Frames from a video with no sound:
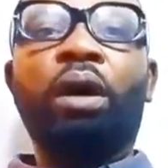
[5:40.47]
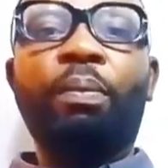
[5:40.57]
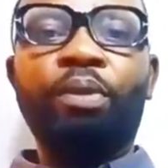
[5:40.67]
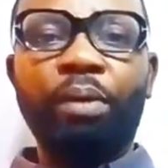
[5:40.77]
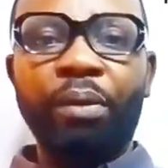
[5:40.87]

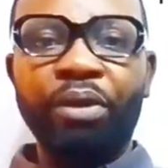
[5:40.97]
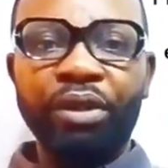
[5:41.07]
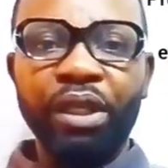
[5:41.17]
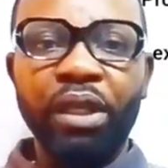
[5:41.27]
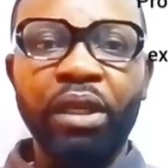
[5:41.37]

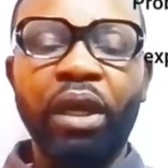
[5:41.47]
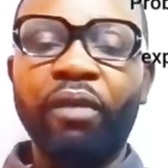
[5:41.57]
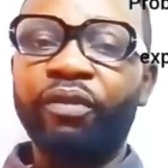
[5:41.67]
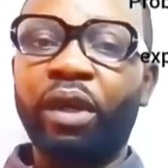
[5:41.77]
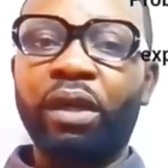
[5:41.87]
probability,
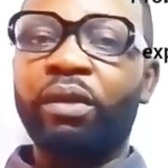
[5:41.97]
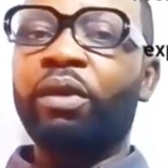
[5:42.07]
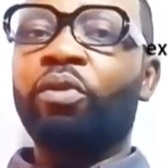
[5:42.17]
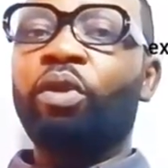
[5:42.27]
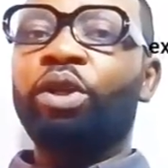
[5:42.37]
after
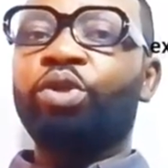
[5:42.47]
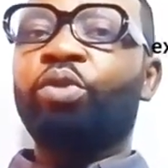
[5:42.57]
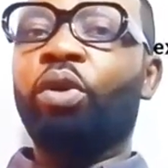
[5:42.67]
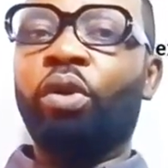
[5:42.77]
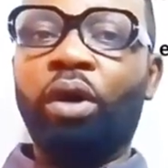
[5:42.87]
which
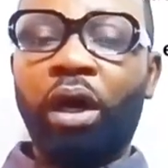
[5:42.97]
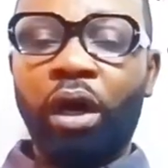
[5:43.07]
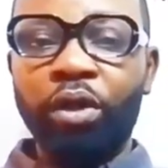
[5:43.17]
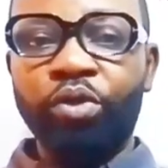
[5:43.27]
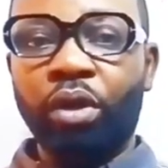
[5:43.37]
we'll
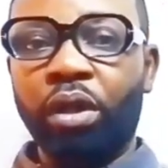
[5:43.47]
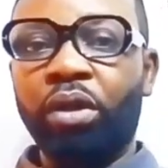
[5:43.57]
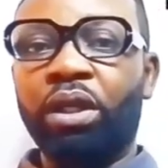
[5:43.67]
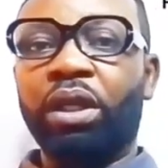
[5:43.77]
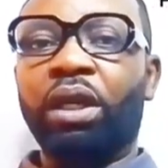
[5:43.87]
as well
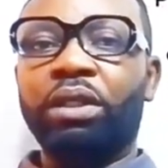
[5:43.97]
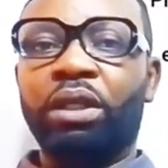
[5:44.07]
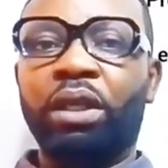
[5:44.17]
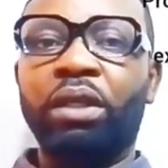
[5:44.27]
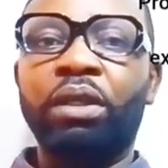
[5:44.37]
look at
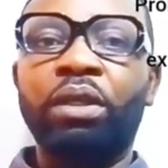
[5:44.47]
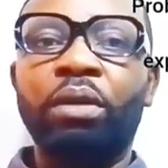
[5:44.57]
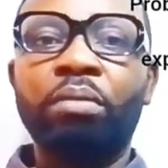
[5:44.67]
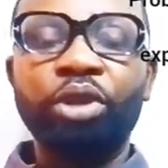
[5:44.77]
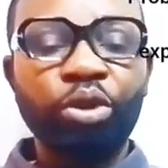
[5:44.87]
the
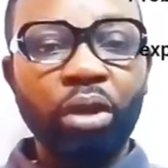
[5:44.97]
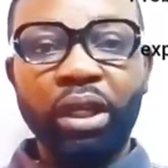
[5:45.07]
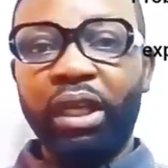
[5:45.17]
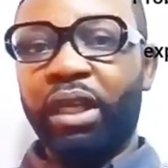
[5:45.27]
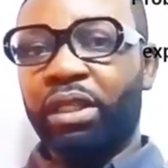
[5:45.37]

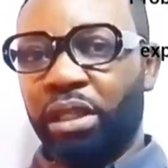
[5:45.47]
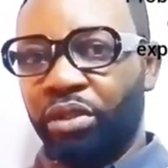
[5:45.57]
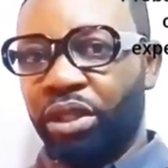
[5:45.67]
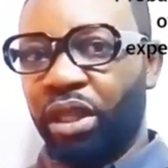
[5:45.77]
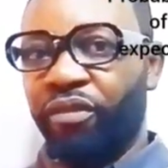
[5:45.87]
mutually
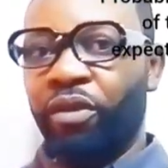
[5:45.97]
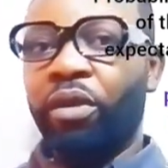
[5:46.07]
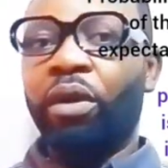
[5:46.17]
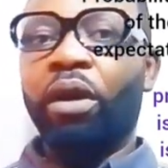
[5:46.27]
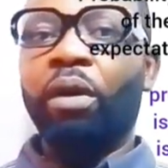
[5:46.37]
exclusive
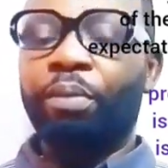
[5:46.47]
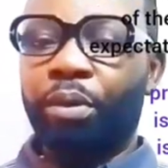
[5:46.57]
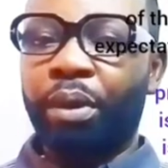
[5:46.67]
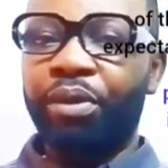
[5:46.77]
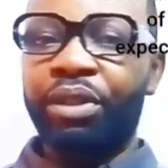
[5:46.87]

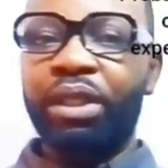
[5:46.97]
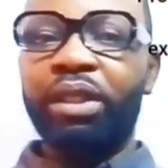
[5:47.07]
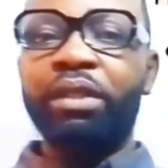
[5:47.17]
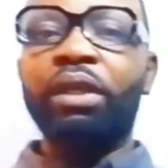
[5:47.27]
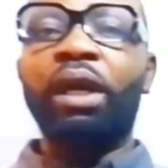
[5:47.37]

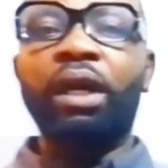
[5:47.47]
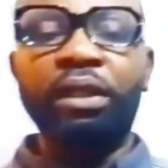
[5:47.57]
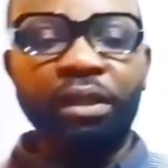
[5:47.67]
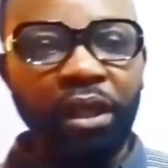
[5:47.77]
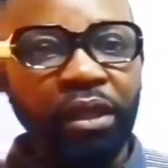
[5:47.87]
probability
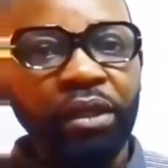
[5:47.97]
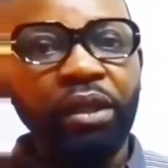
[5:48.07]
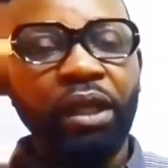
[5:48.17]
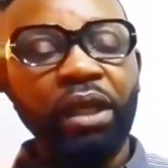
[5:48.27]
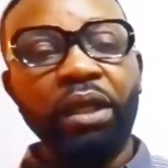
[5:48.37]
and
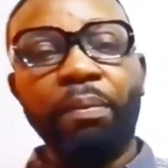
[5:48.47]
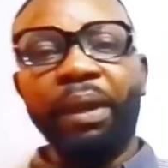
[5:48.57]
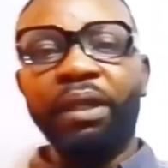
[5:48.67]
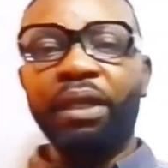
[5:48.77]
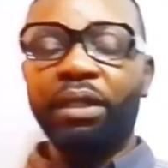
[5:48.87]

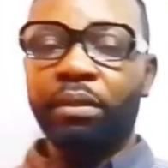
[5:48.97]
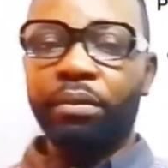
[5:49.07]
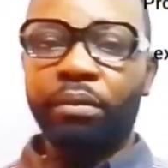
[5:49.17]
independent